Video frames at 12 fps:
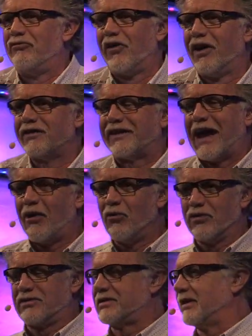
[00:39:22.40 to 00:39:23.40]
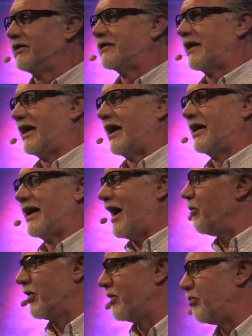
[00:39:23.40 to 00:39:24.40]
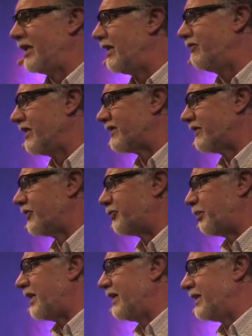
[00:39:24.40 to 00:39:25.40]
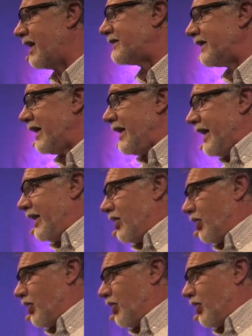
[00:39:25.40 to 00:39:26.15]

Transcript: verse out and saying, I'm going to believe this and speak this. It